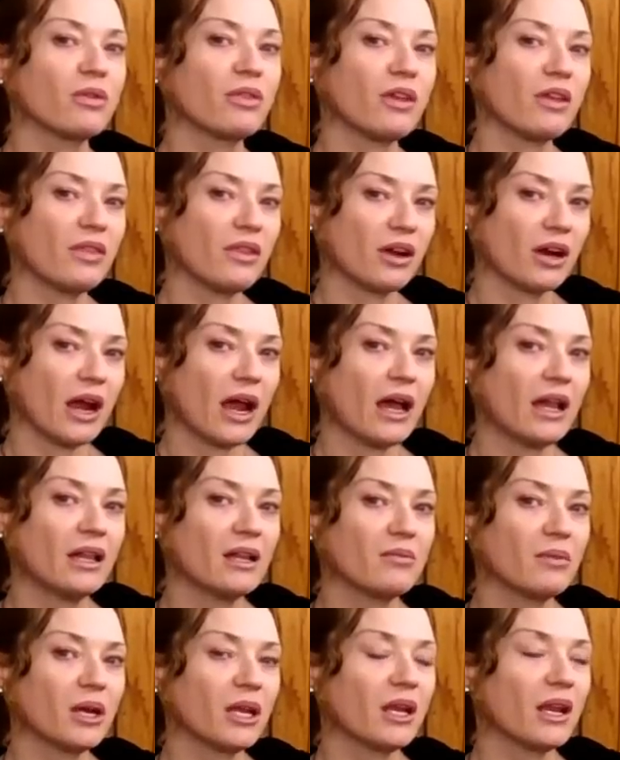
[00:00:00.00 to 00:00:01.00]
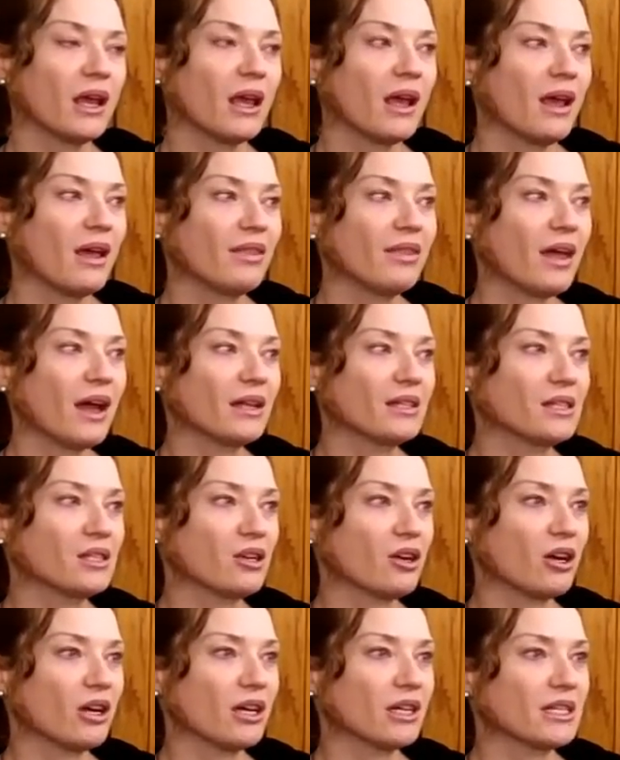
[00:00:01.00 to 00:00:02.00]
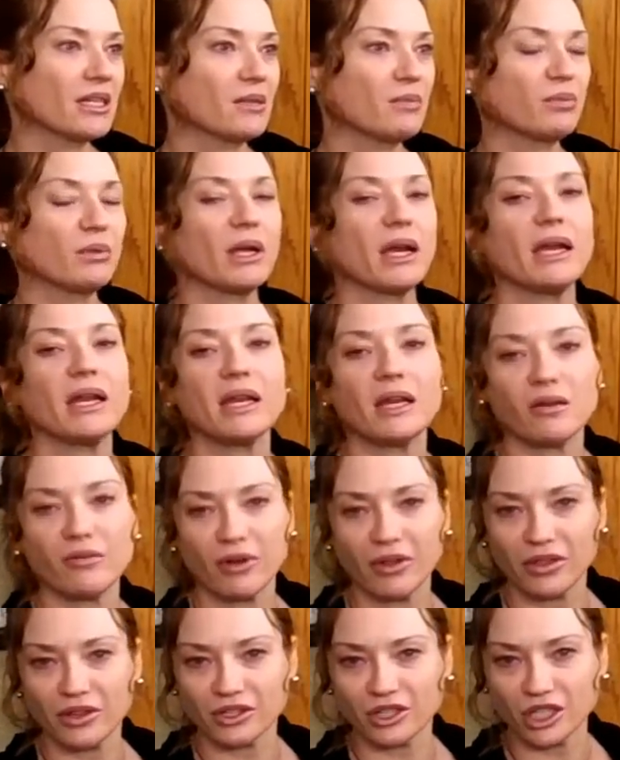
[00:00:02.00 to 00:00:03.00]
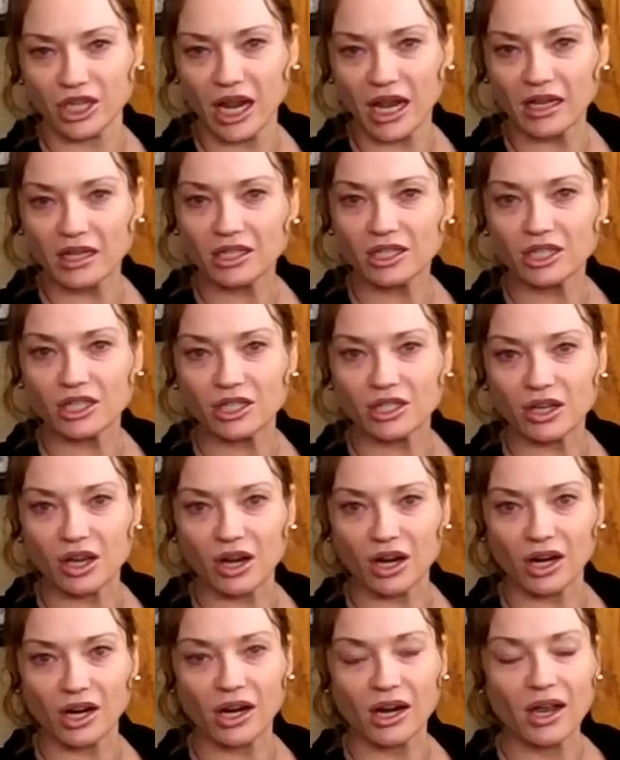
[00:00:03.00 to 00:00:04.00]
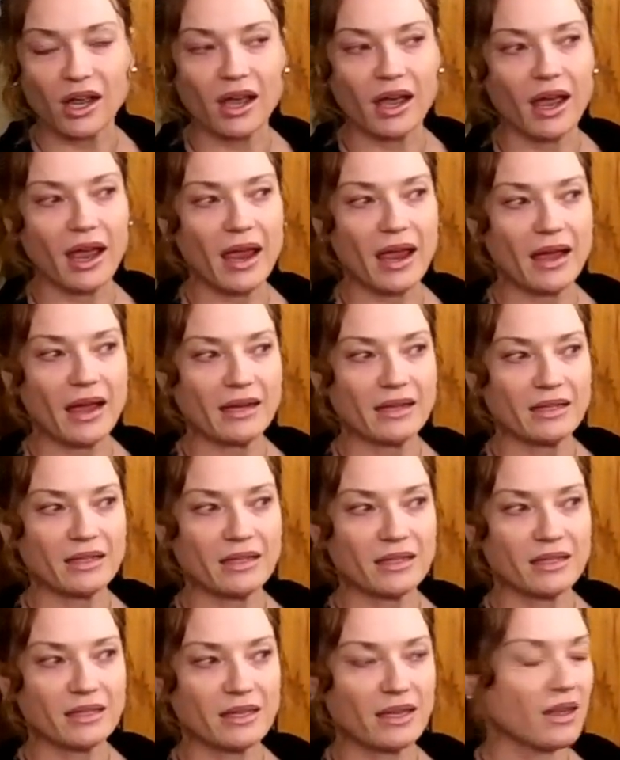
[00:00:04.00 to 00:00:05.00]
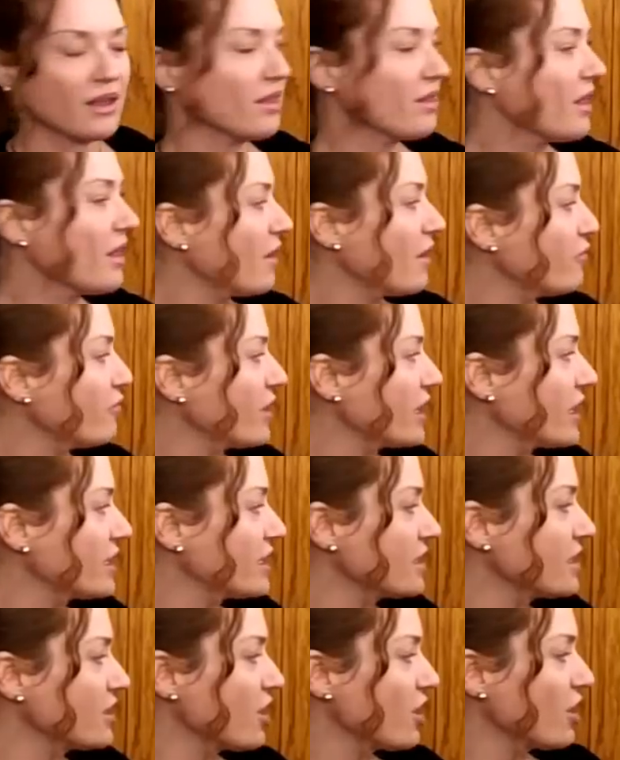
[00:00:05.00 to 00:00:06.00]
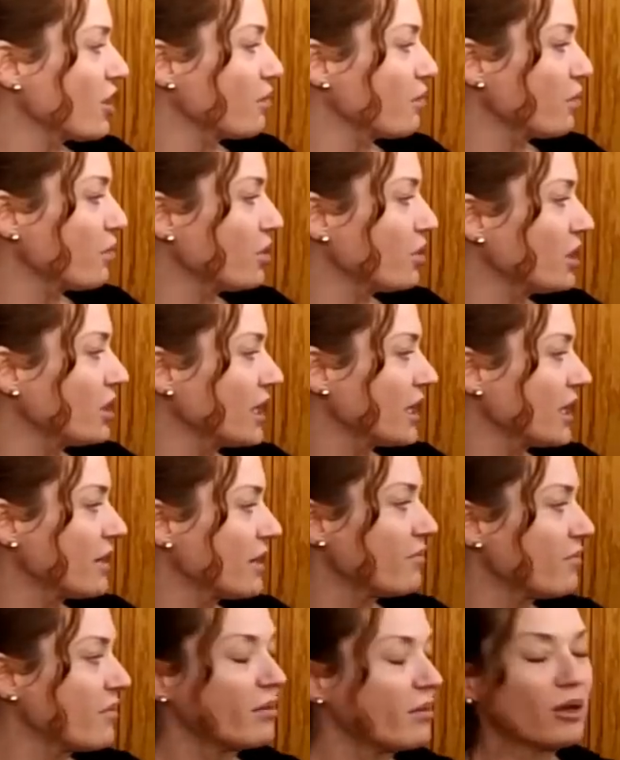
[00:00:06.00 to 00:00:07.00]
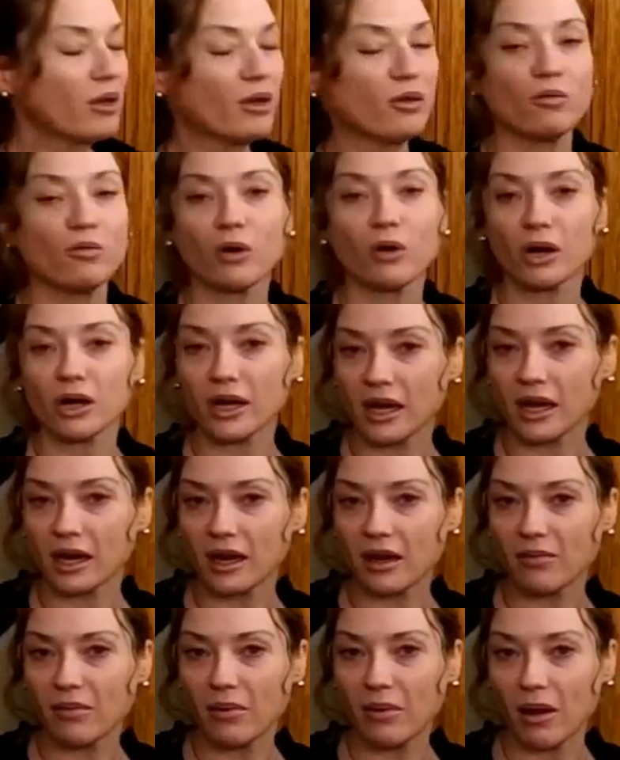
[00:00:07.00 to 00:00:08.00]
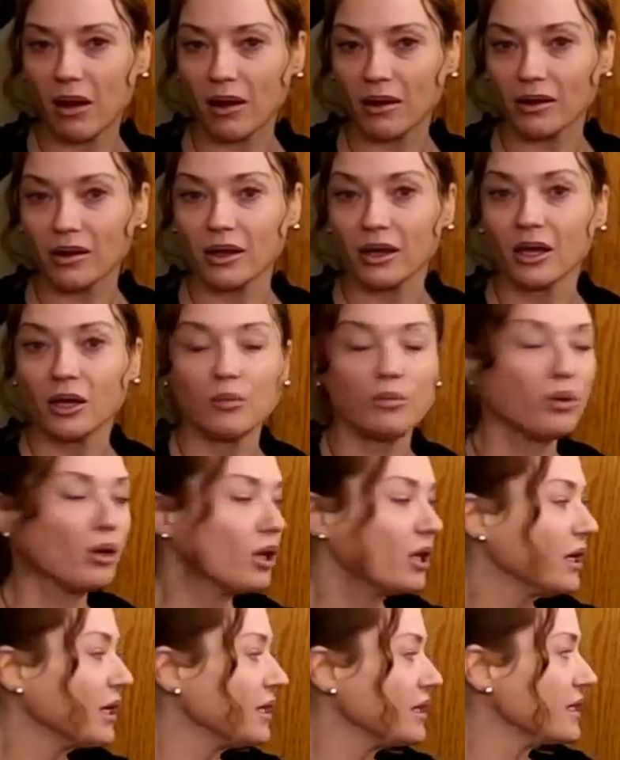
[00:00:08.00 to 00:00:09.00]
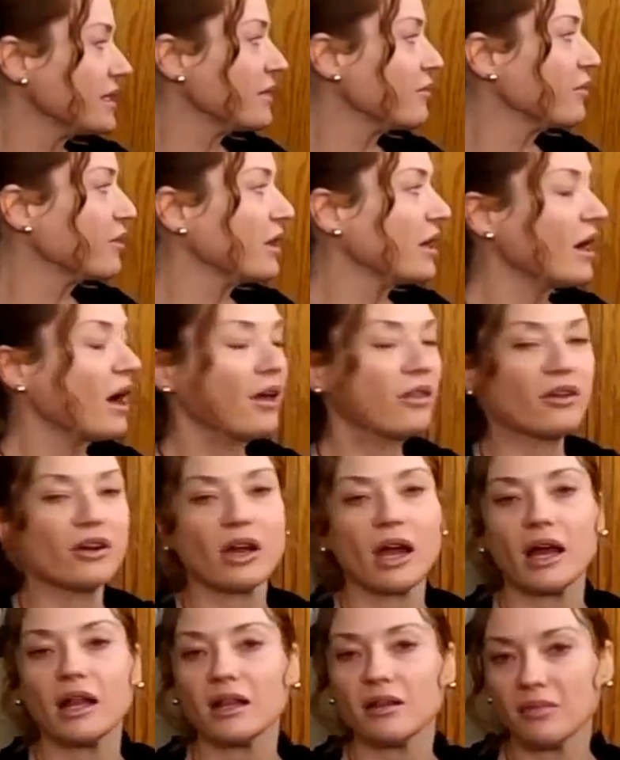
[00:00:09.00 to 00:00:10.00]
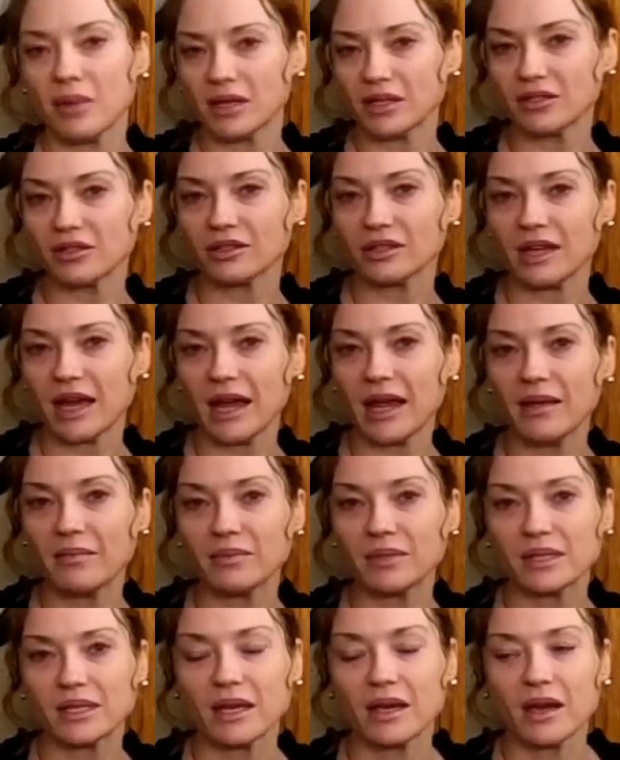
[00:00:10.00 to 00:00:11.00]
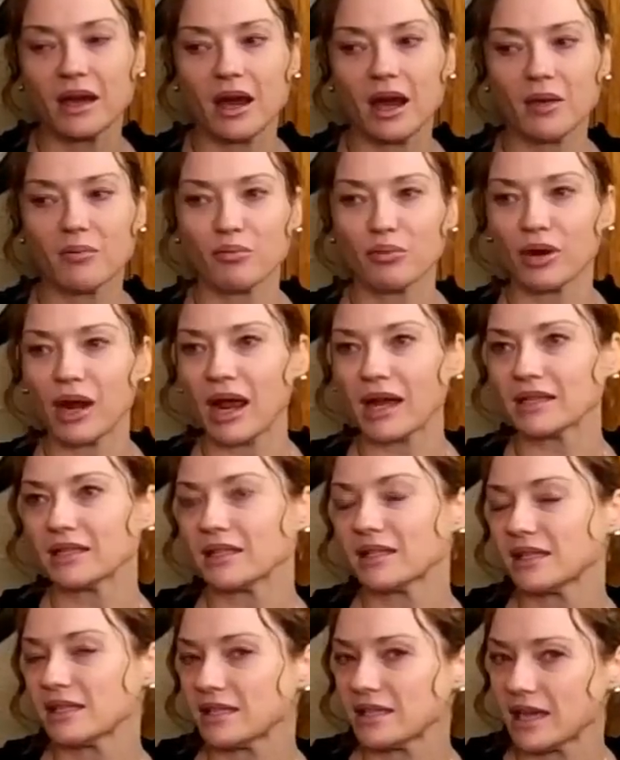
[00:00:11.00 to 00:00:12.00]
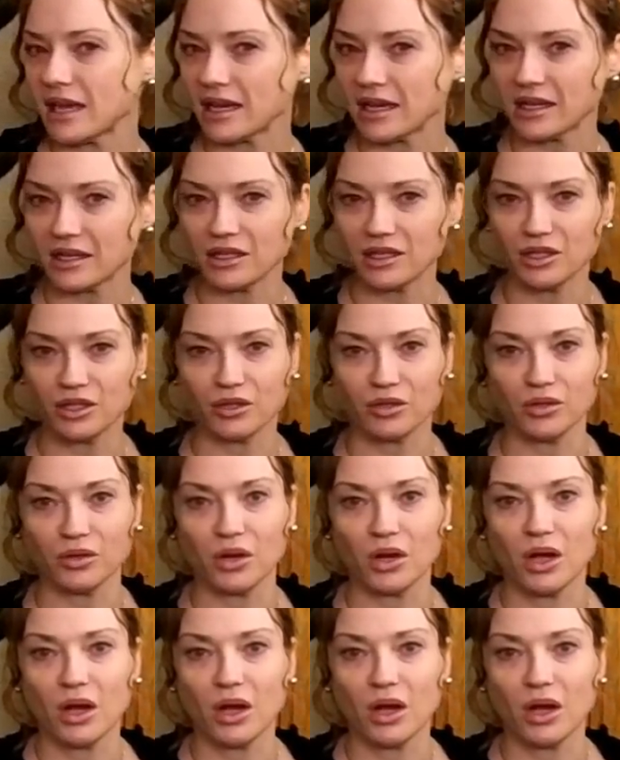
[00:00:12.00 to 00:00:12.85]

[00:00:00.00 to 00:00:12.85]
within their element that start explaining what their challenges are, and then we can start pulling in, maybe working on pulling in some of the other elemental types, practices they can do,